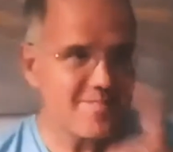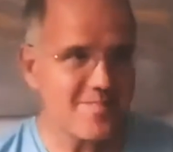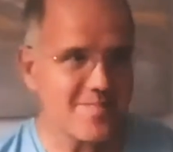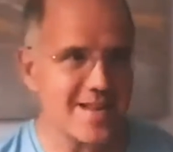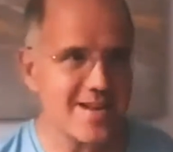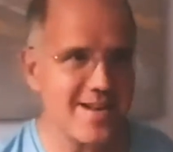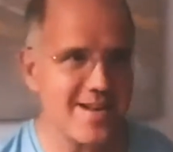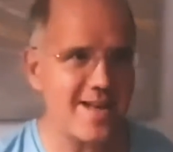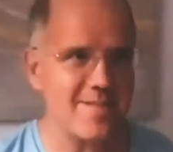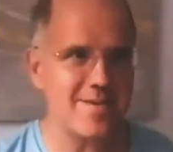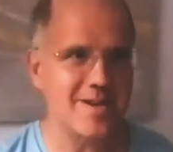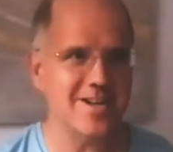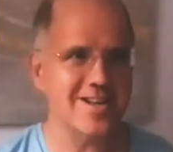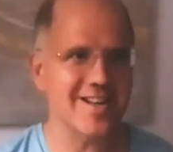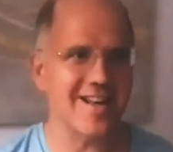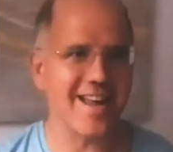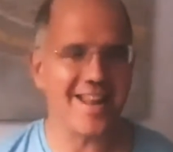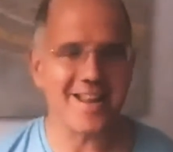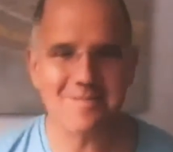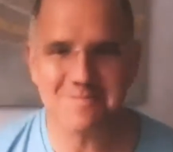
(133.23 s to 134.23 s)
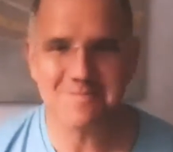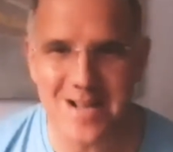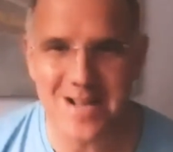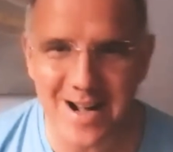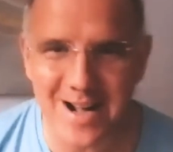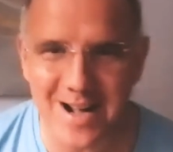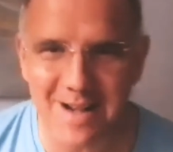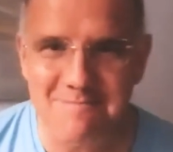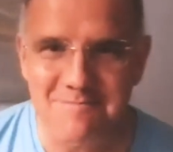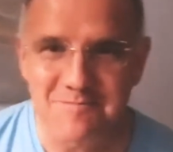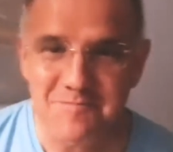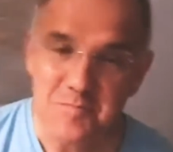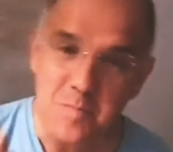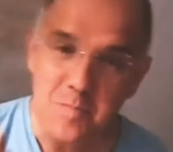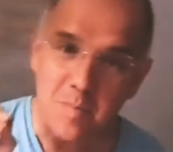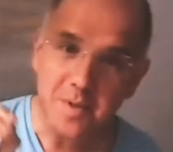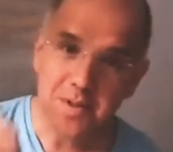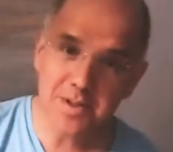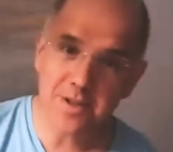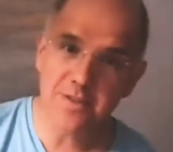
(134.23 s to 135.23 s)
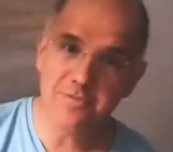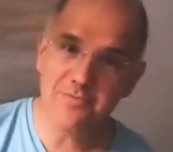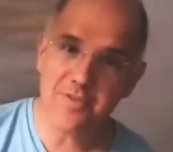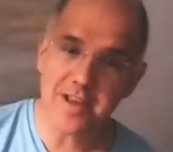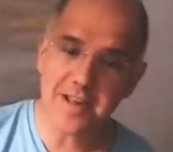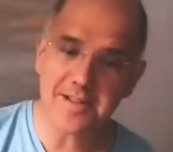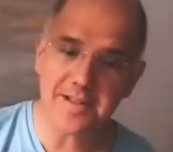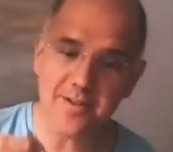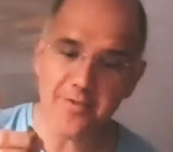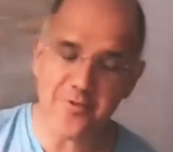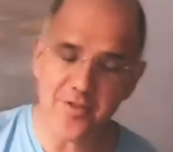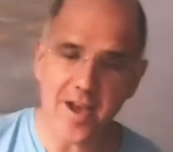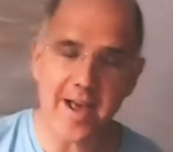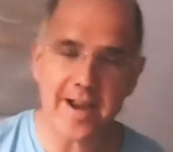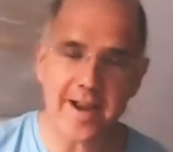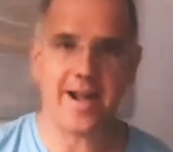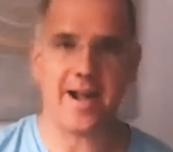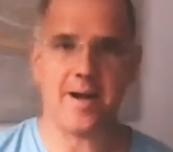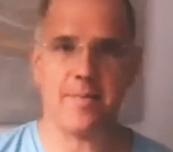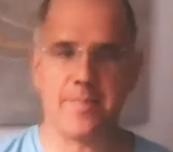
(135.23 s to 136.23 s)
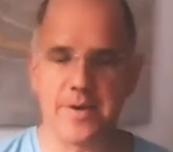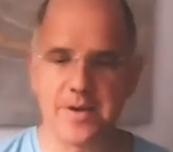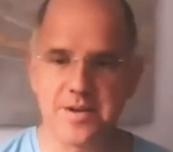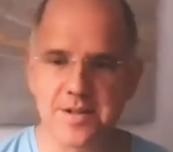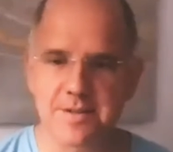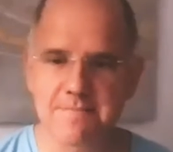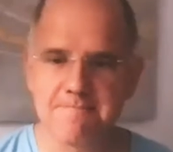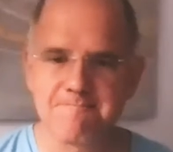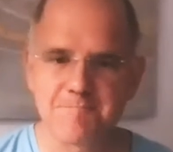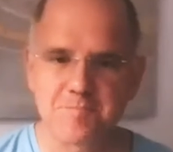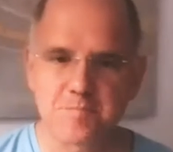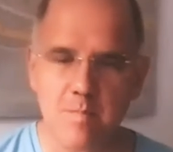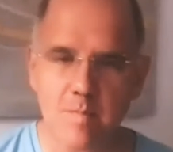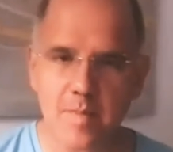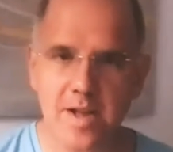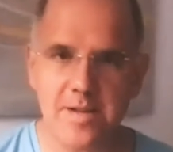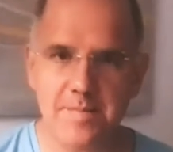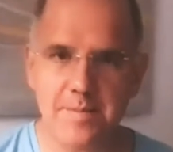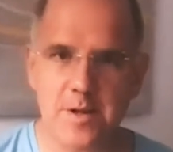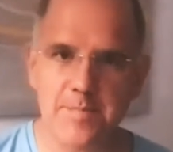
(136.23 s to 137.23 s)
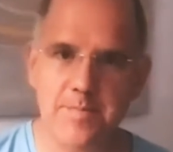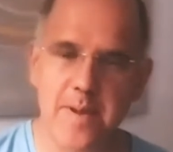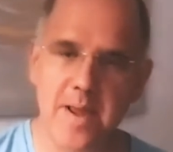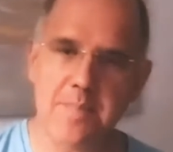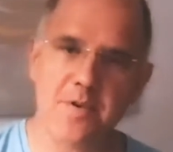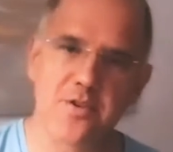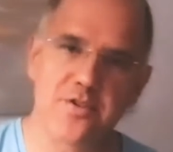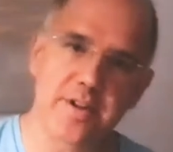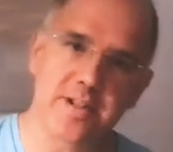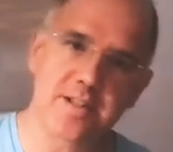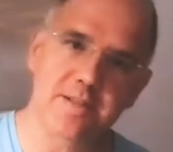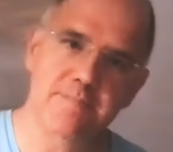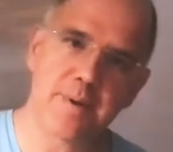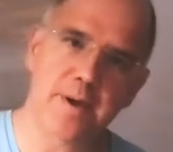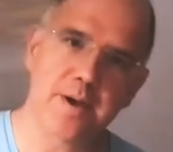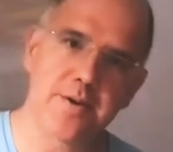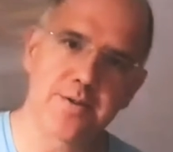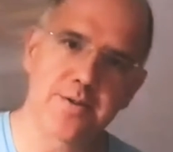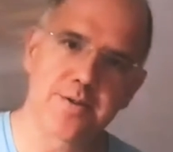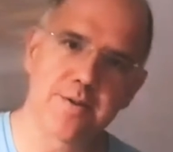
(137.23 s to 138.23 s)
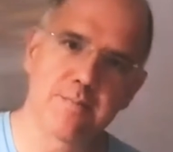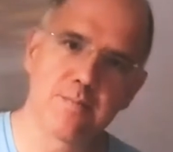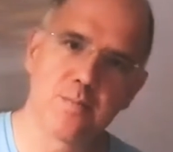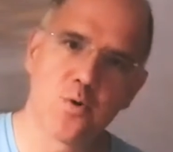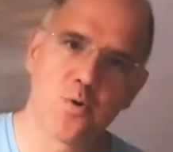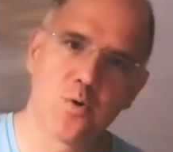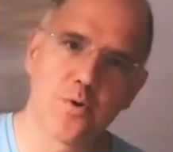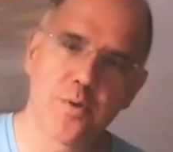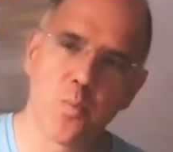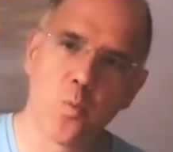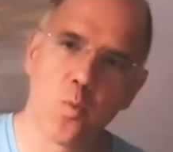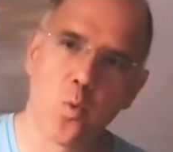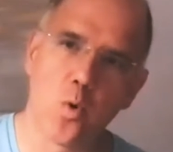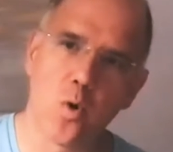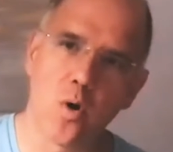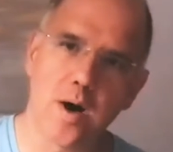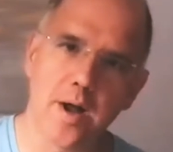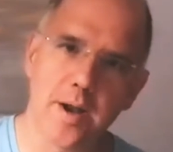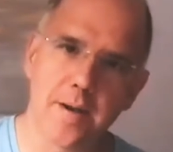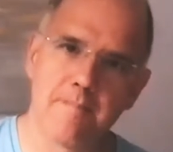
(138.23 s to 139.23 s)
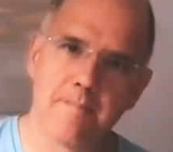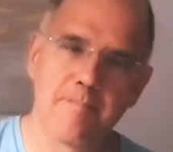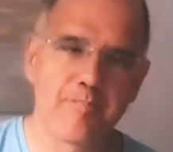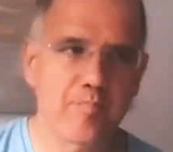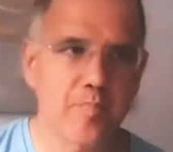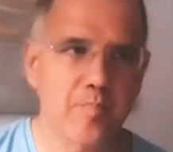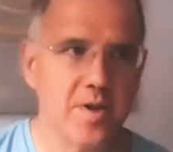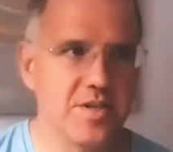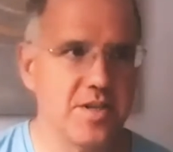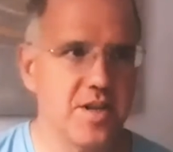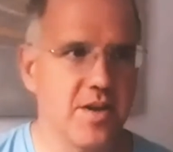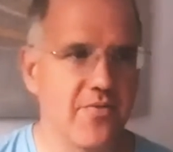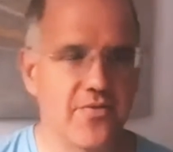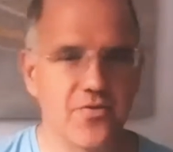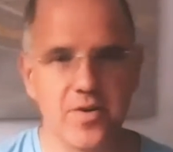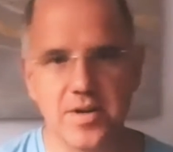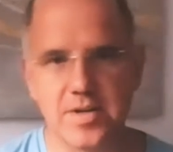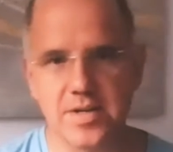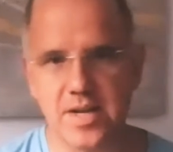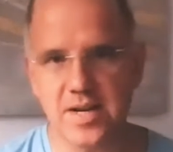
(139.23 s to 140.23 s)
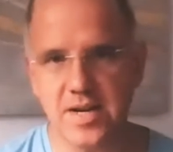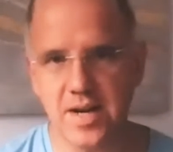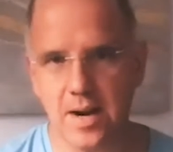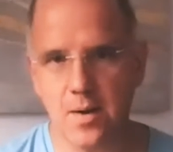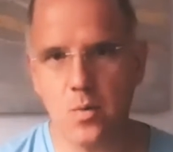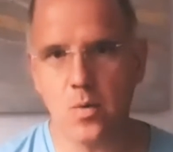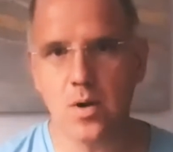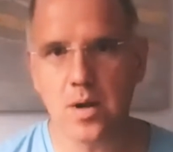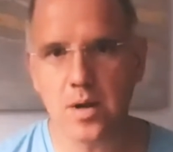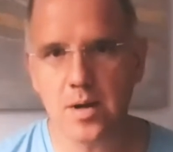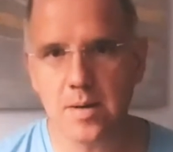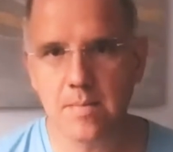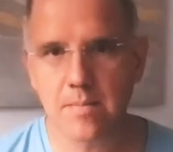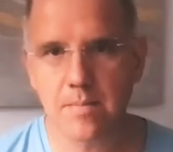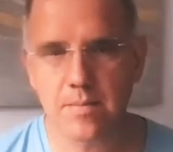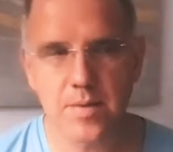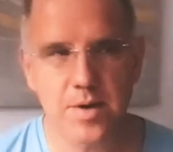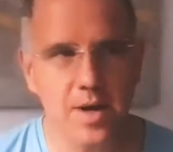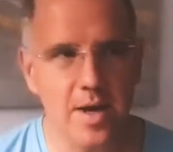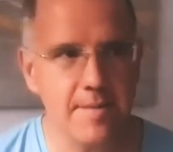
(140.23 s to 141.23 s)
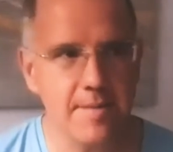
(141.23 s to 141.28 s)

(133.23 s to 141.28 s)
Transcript: Lemon cake. So the reason that happens is because people are exposed on more than one different network. Okay.